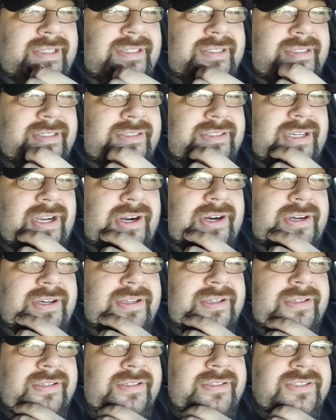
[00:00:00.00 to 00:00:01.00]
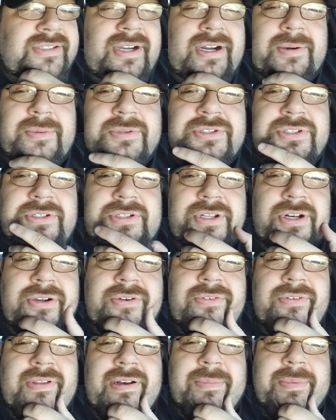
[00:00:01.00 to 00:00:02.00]
it's hard. It's hard. Which, you
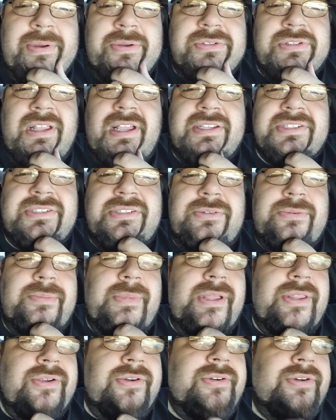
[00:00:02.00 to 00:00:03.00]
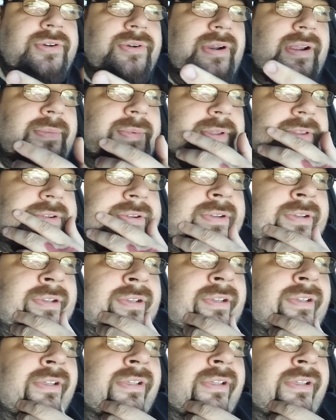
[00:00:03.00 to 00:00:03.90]
know, anybody who's lost their mother or grandmother,